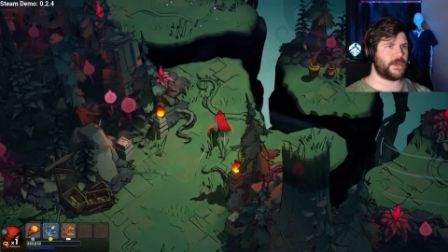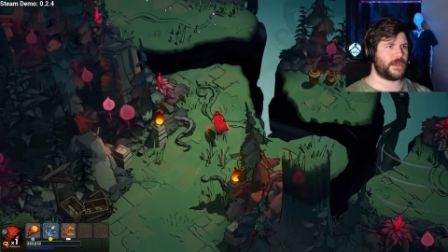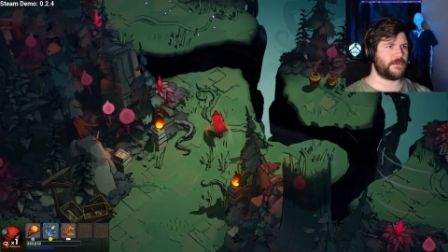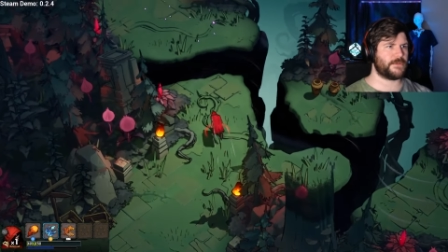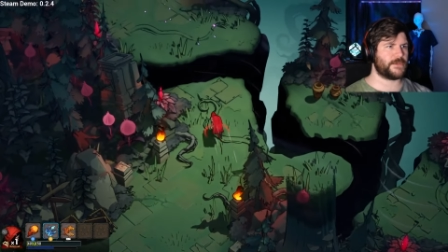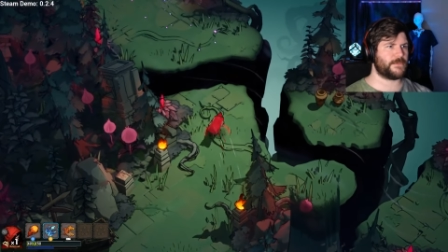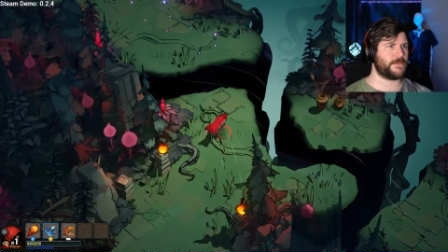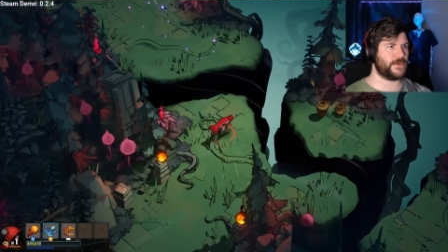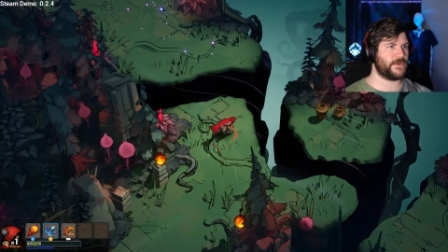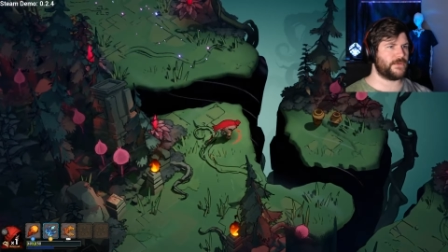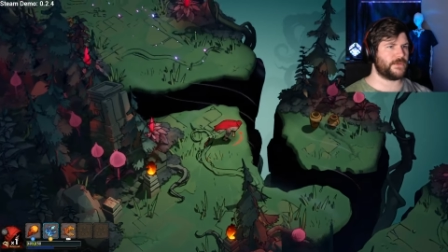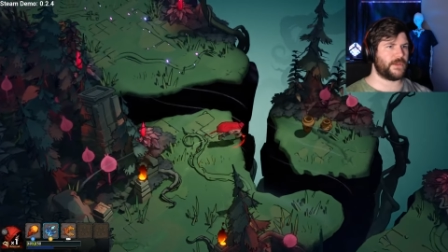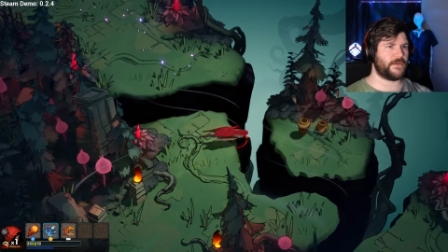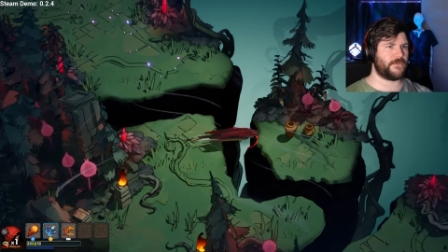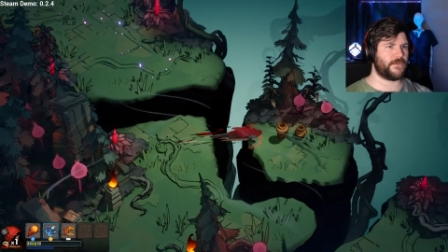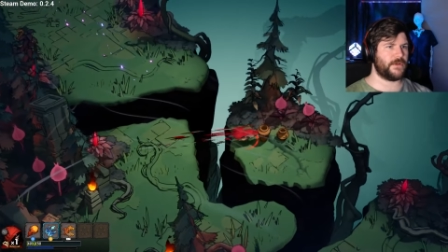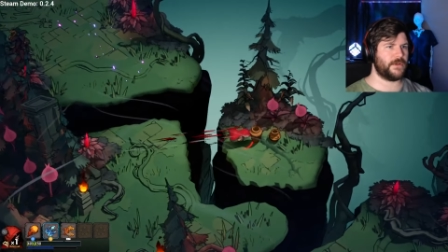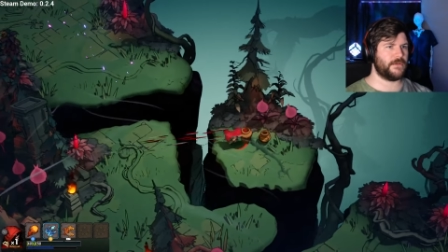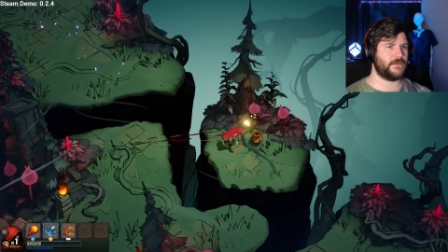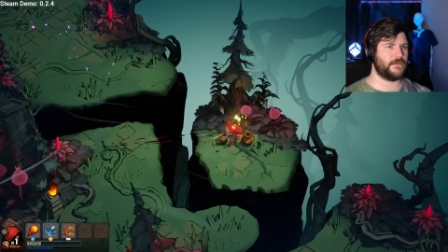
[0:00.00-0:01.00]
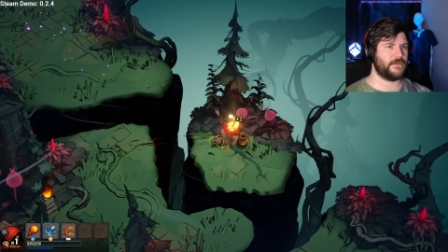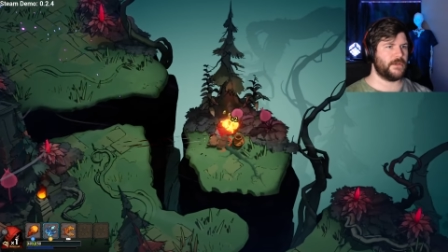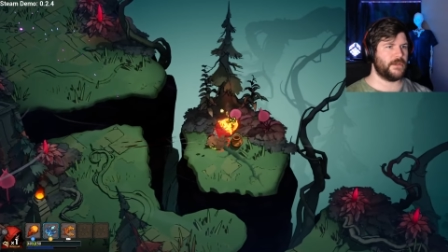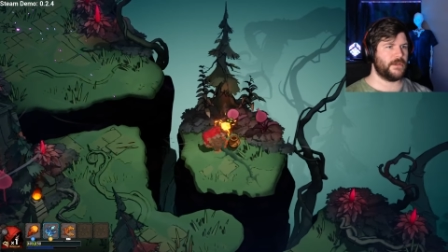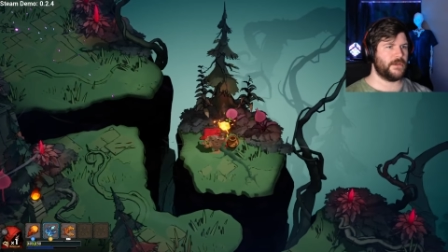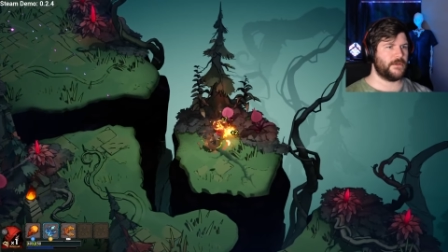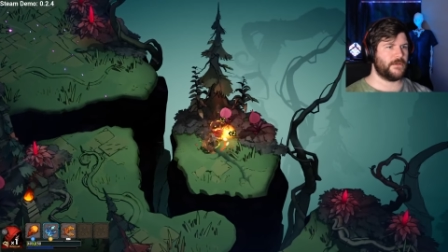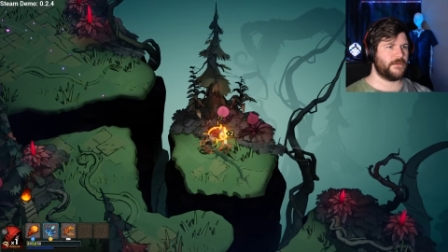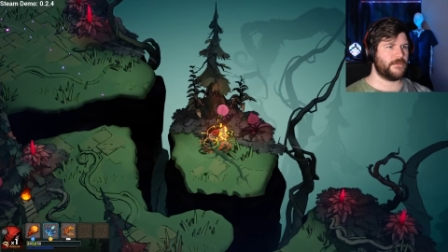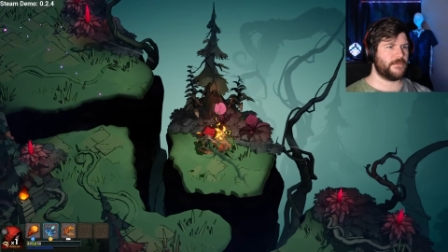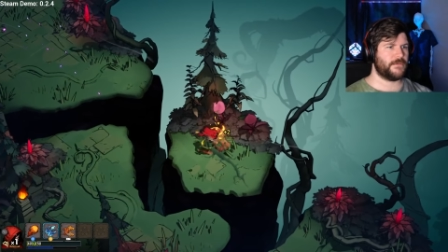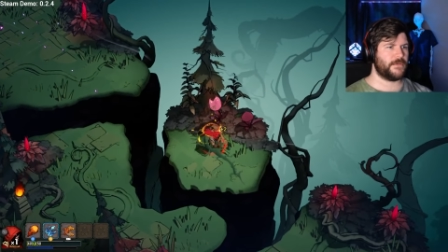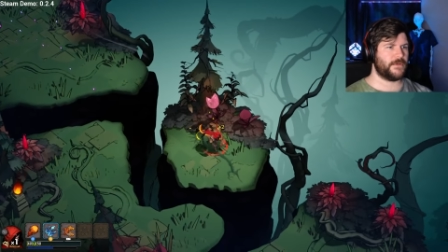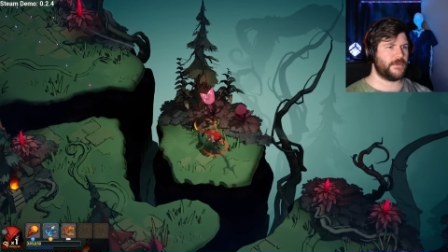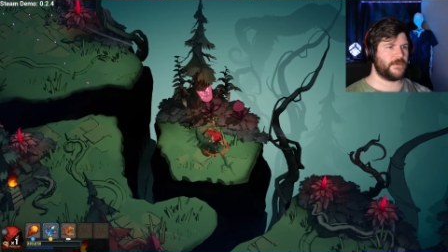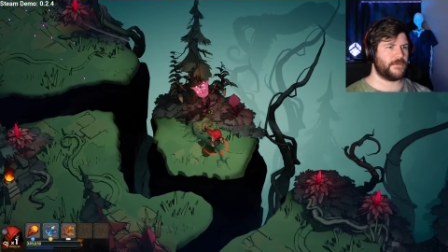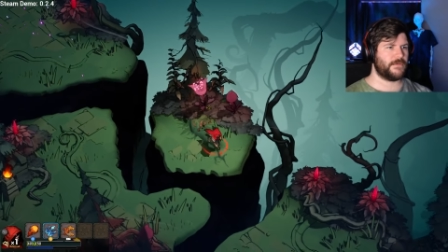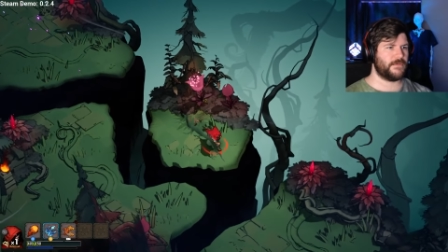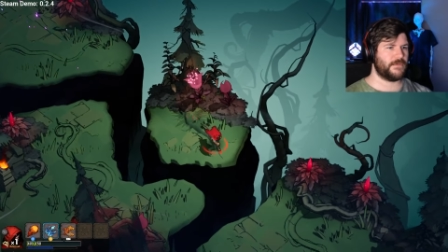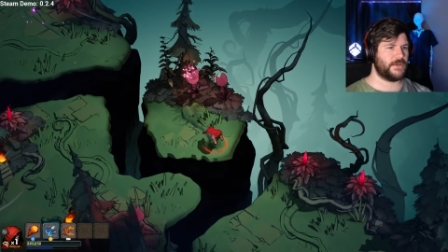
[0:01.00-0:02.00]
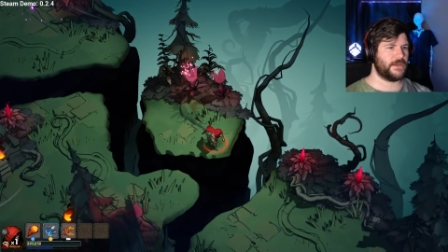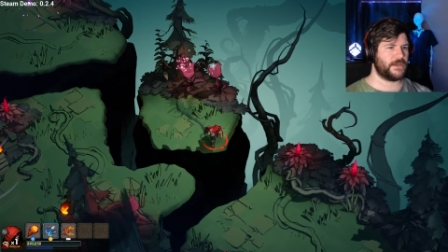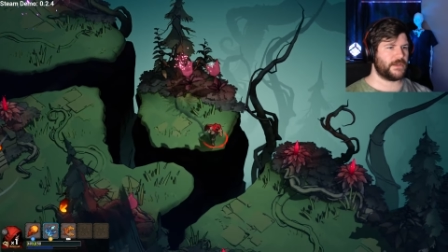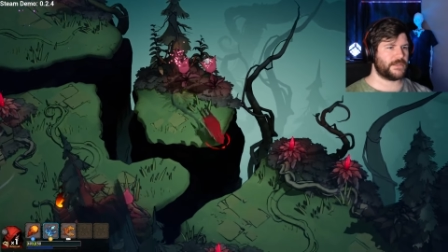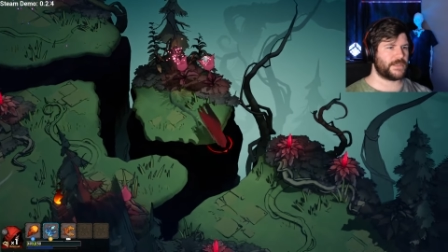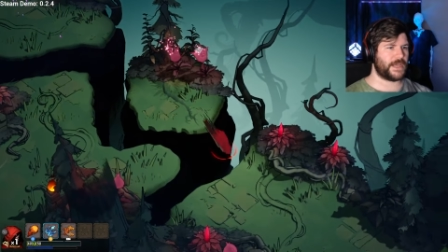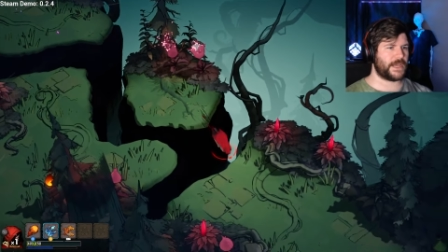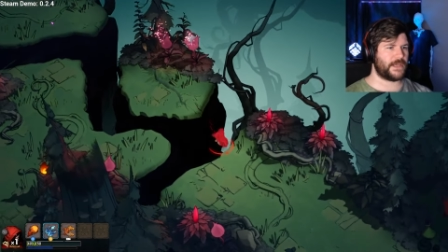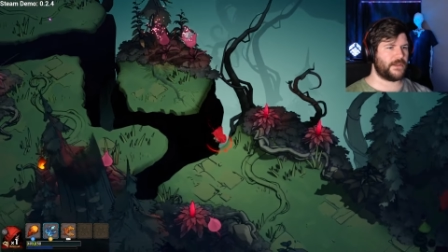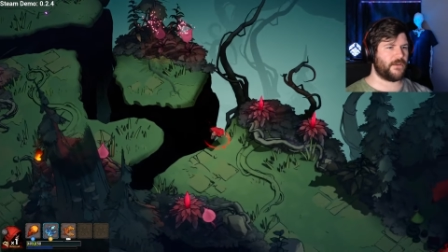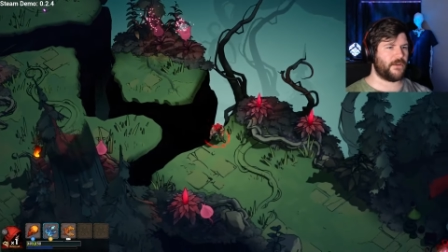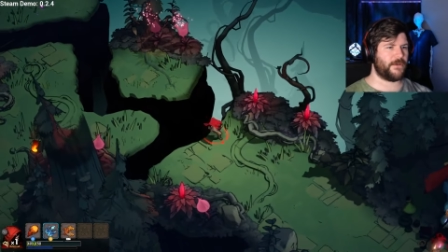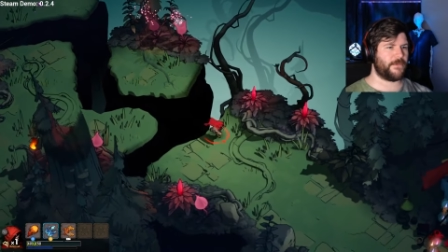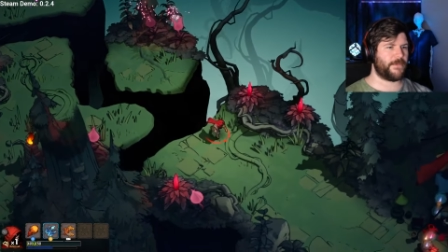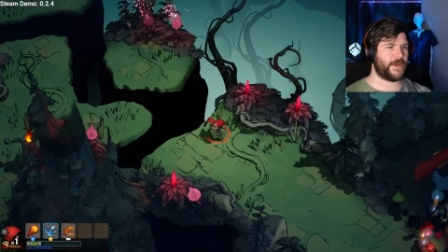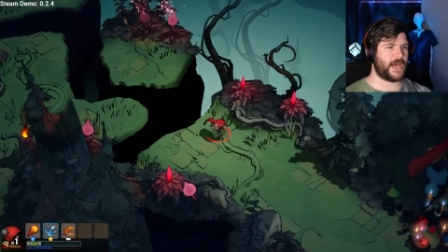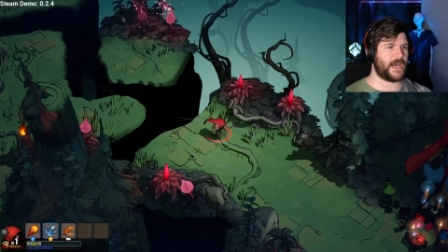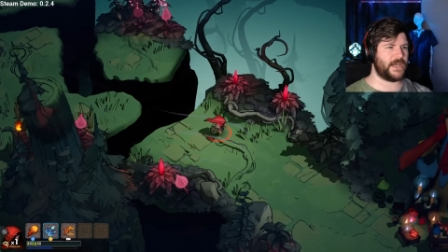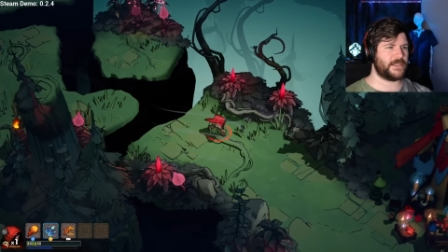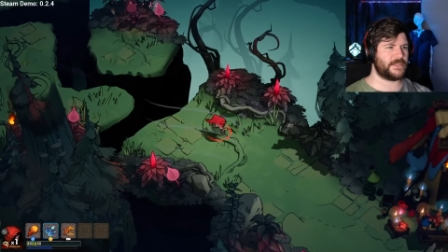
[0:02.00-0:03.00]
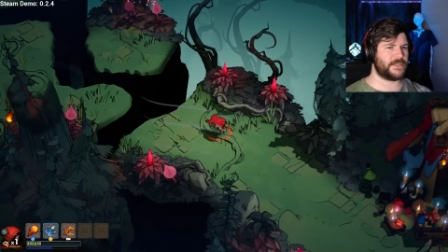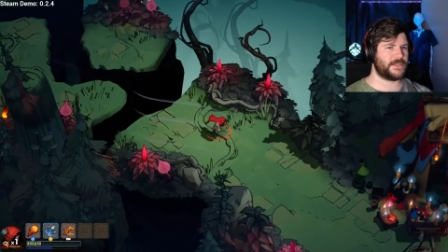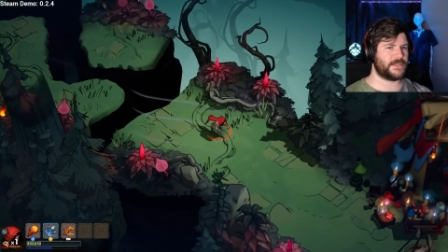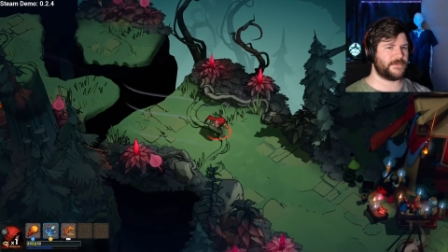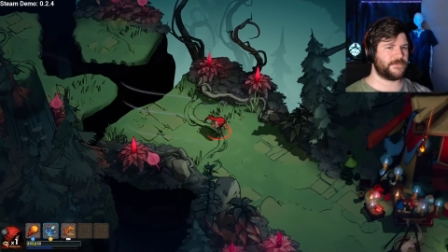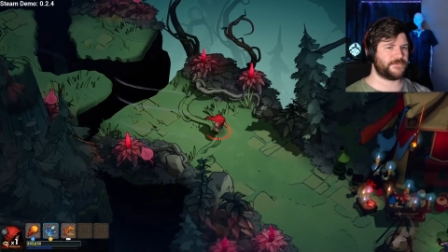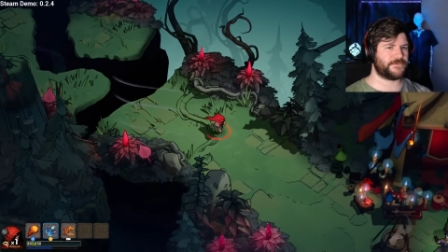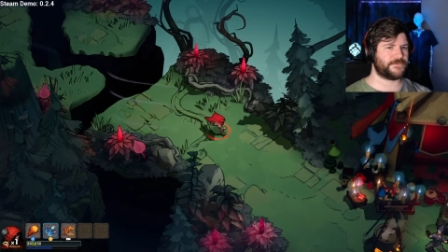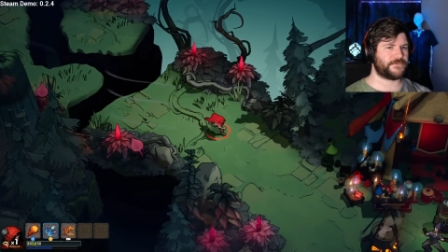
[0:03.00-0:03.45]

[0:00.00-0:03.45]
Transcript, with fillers: I'm just built different. I get all the pots.